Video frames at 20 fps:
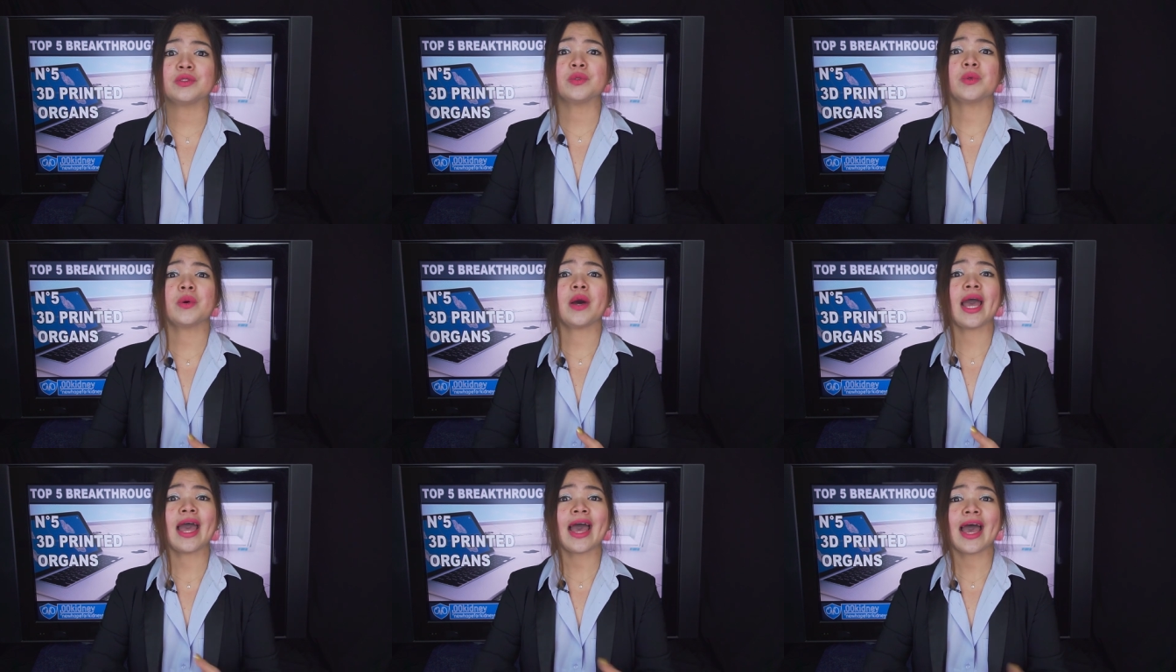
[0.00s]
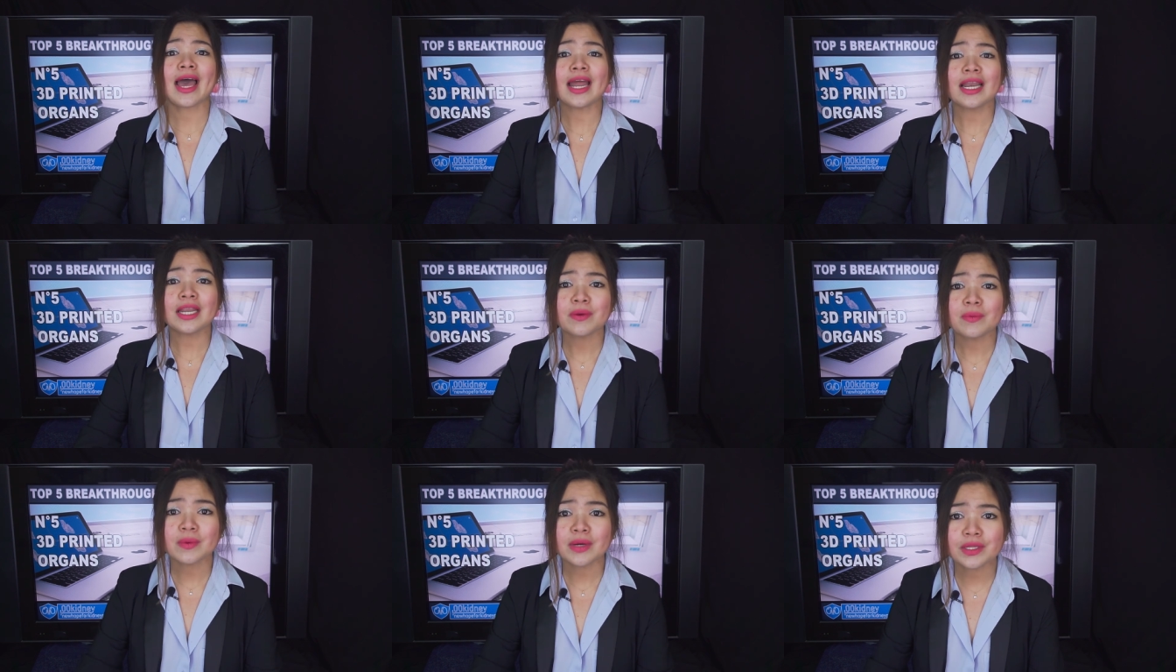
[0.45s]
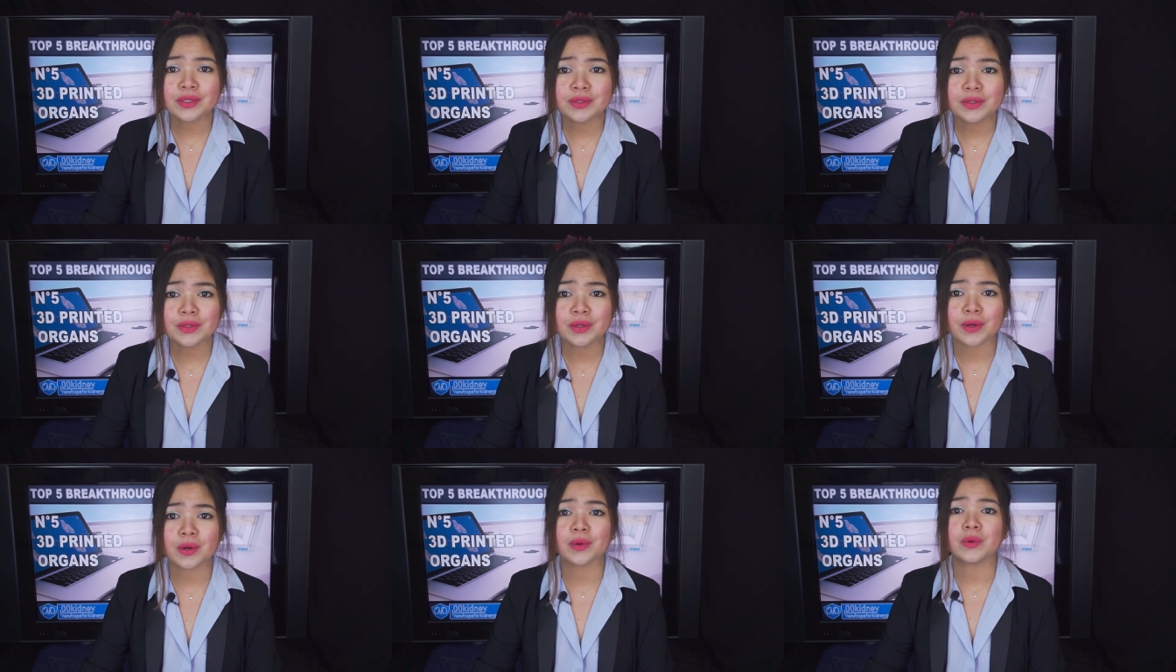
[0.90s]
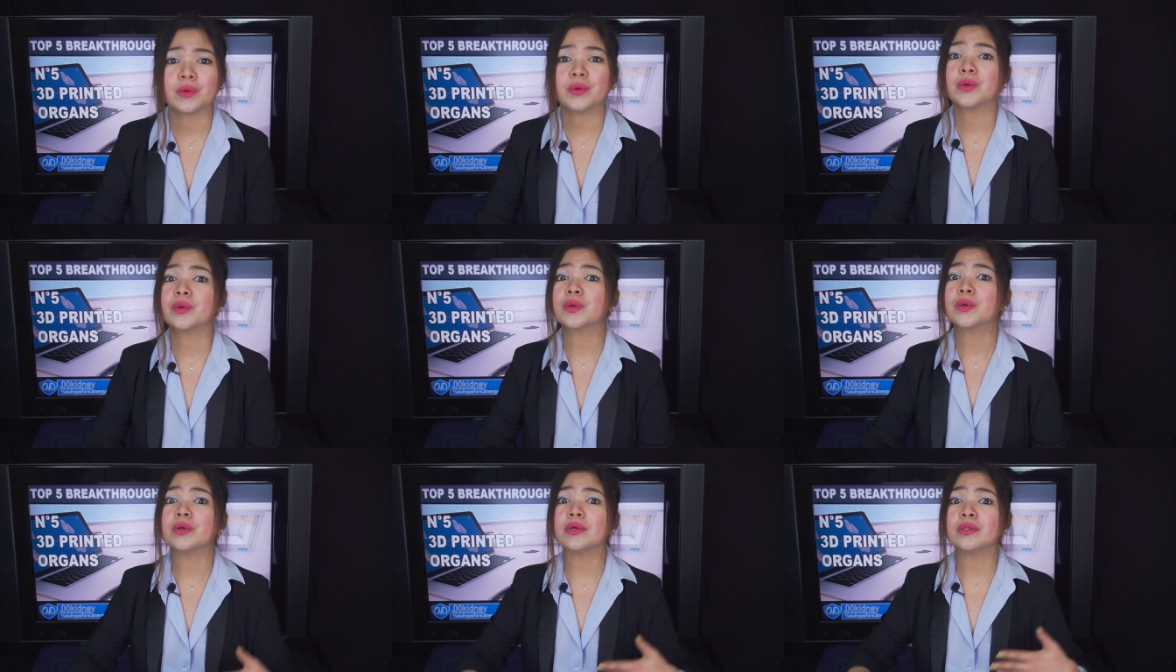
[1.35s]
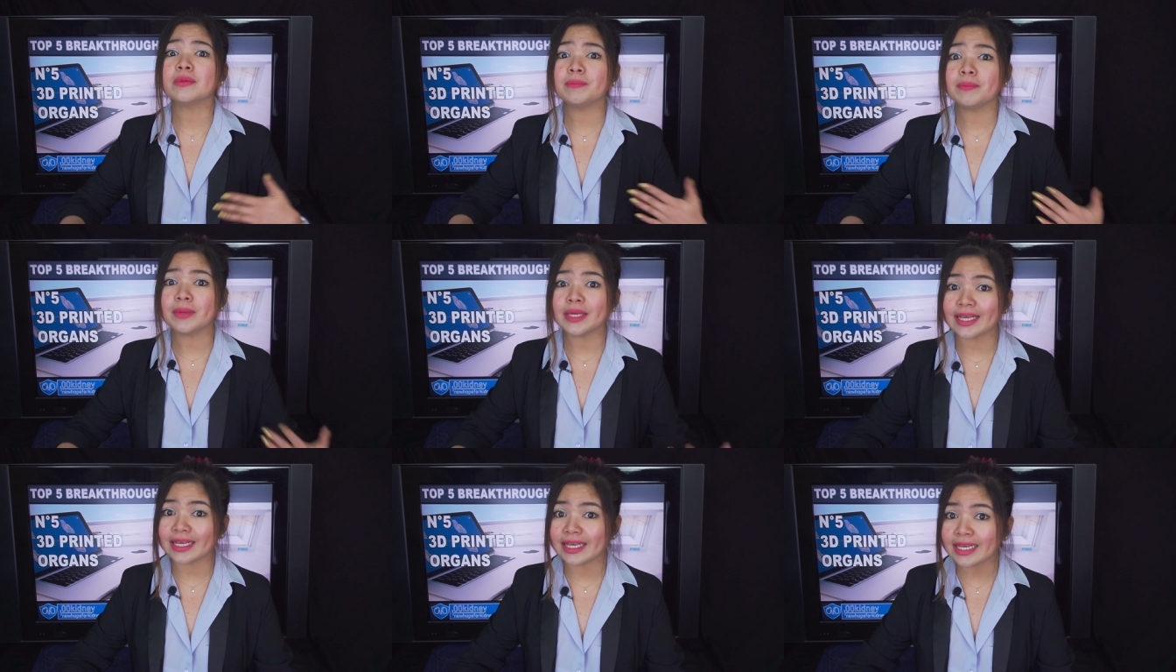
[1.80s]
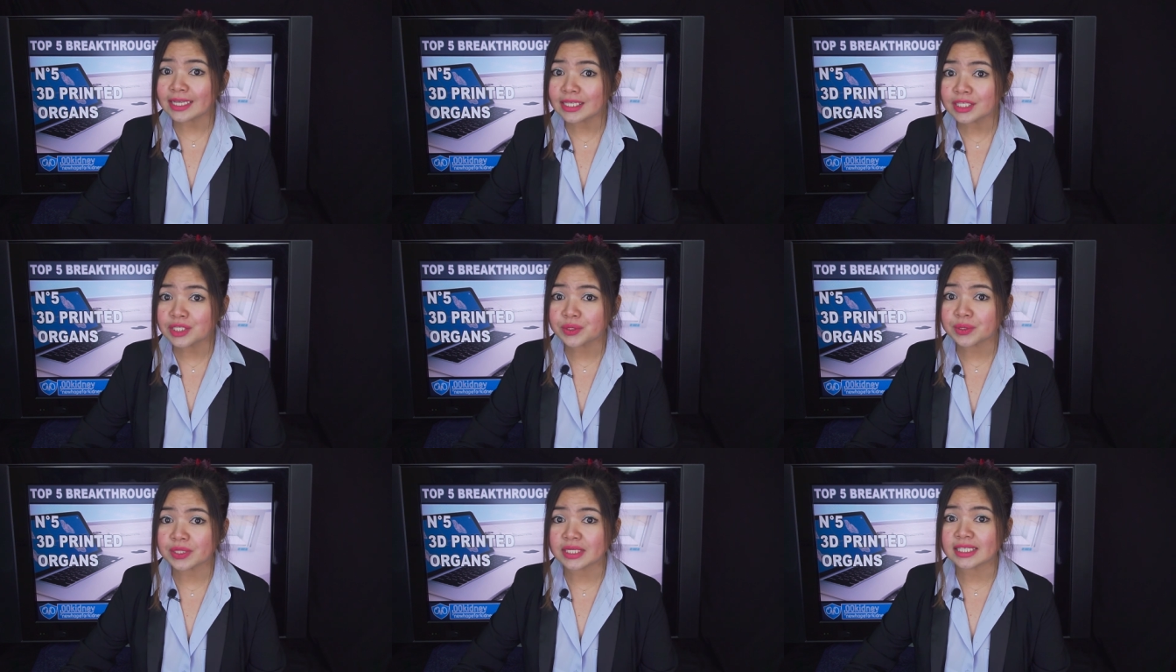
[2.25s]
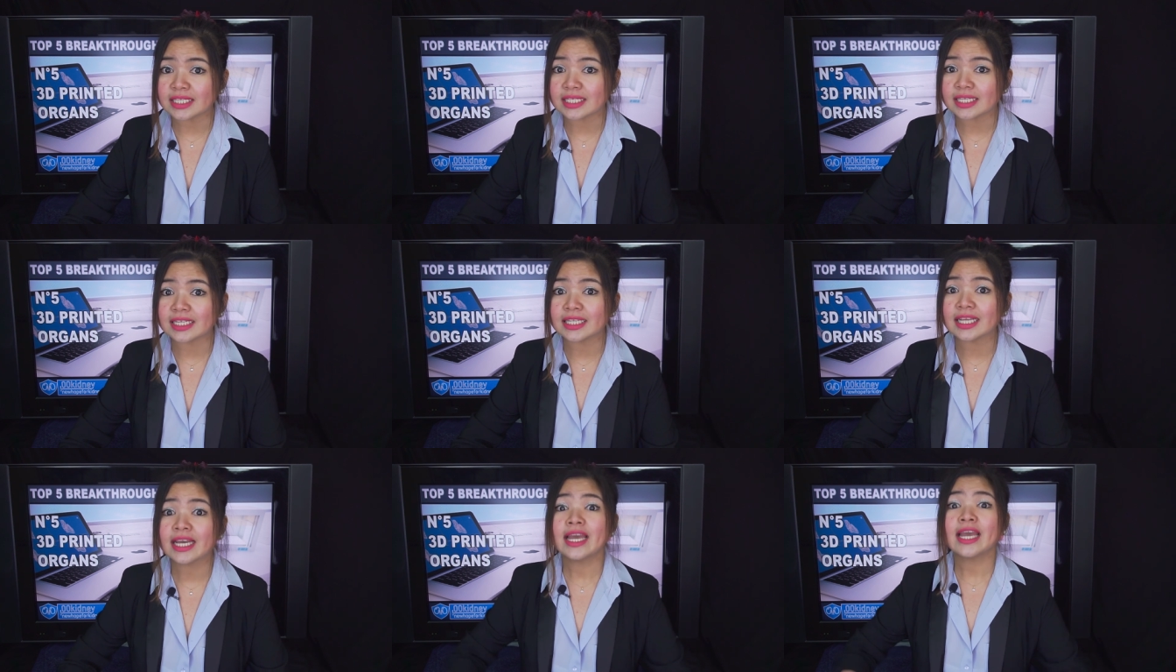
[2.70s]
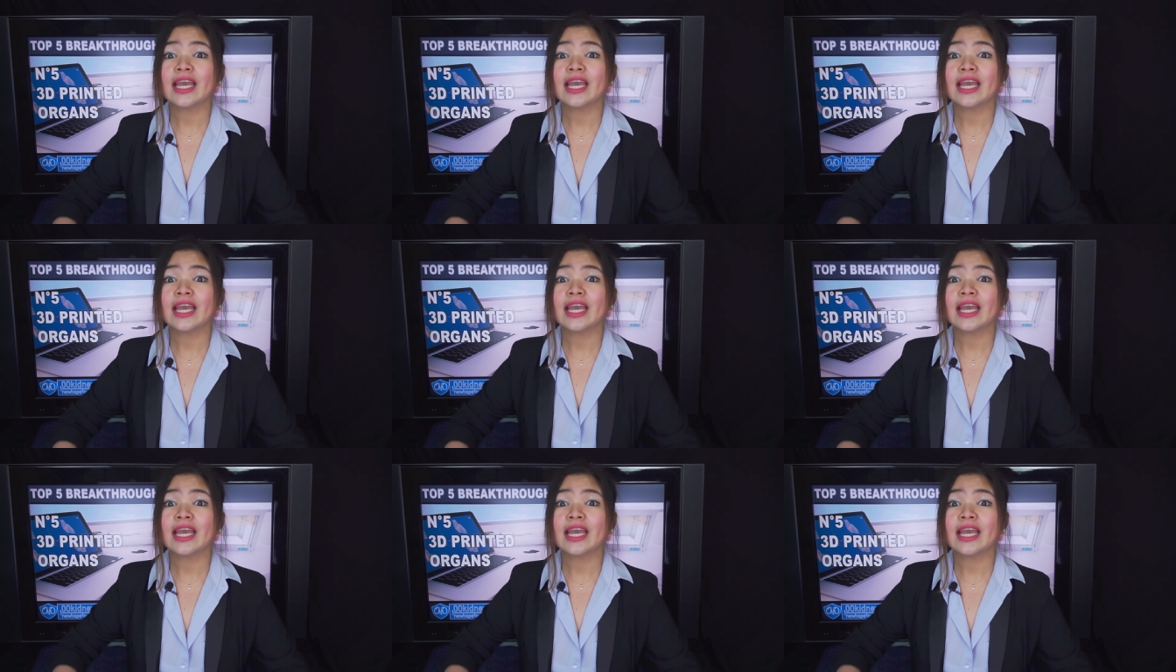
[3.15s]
to anyone you know who could be interested